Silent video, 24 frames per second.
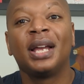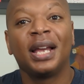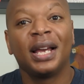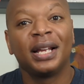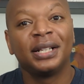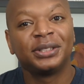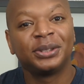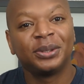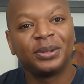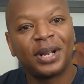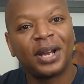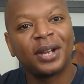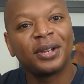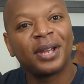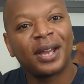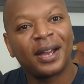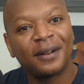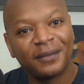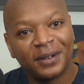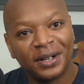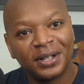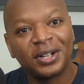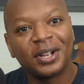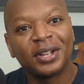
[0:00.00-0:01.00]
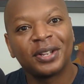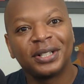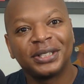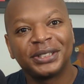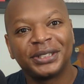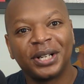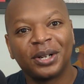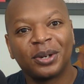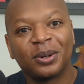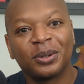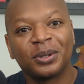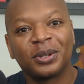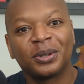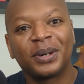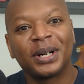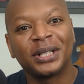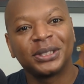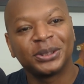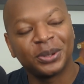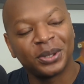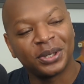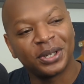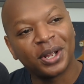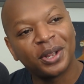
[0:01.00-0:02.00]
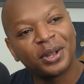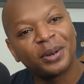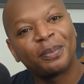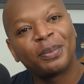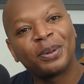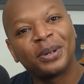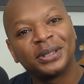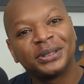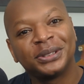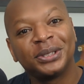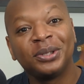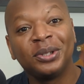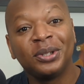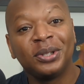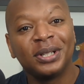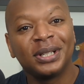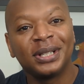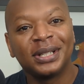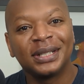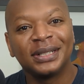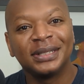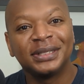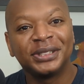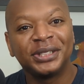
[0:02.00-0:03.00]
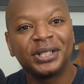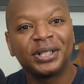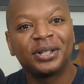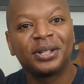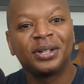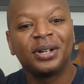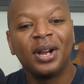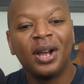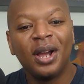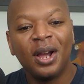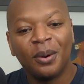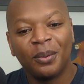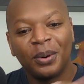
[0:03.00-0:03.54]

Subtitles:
And so now you have another stakeholder, right? So another person you need to consider